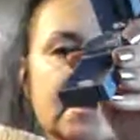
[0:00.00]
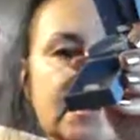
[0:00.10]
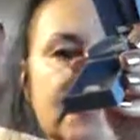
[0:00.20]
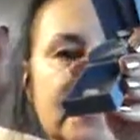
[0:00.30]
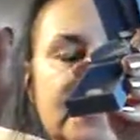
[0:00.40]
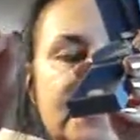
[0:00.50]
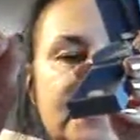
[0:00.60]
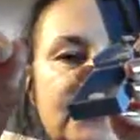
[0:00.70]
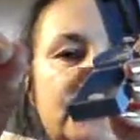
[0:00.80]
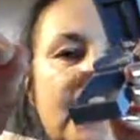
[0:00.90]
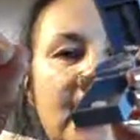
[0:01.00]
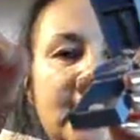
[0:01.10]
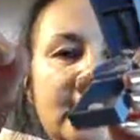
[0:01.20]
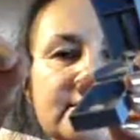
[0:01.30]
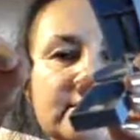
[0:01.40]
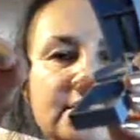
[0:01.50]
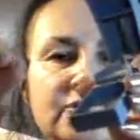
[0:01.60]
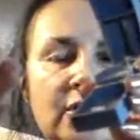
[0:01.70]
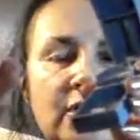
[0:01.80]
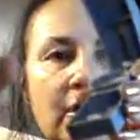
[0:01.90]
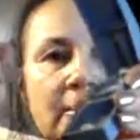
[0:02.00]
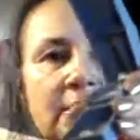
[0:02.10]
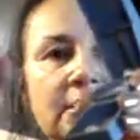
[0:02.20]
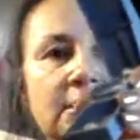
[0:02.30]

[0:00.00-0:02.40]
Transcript: so there's the two halves which are